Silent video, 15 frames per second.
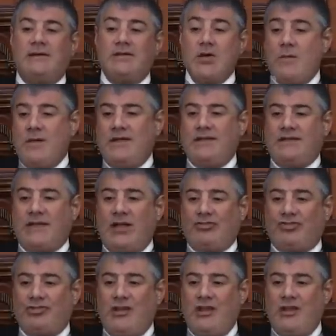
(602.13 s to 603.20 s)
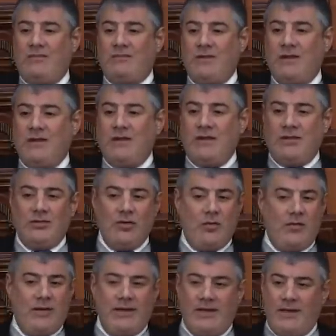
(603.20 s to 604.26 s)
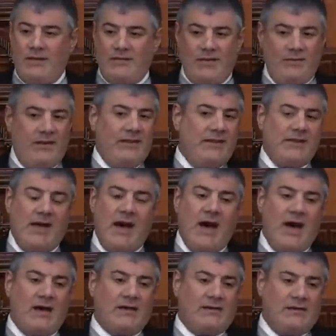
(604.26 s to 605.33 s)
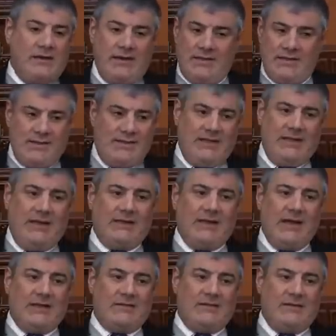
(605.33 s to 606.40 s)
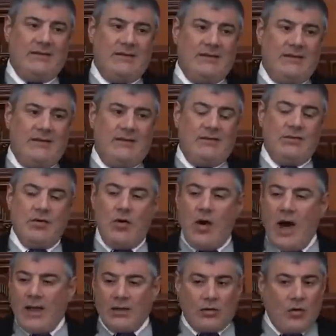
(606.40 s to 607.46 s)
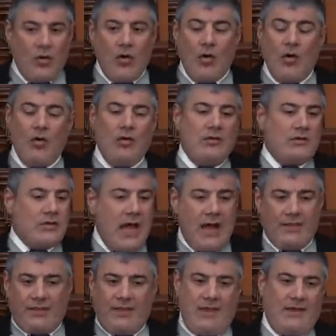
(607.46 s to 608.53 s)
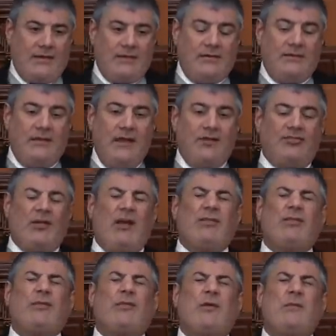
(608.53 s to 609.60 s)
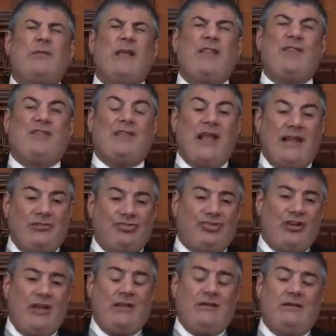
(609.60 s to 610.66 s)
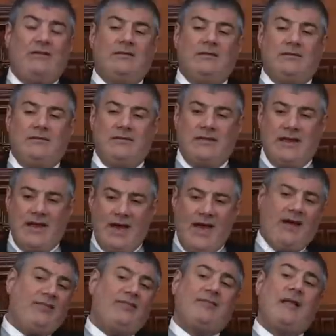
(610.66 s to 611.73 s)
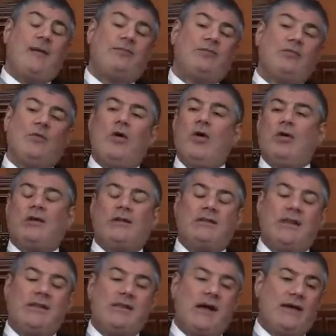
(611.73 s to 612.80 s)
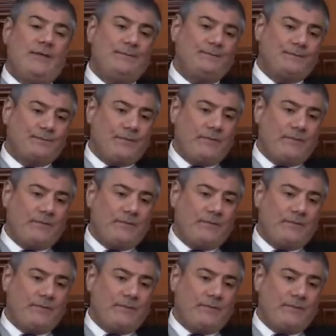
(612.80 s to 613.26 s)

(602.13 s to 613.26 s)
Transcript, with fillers: Nobody touched them. Nobody gave them any drug, anything like that. No alcohol, nothing. They just, from the tension, Their heart stopped to work and they died.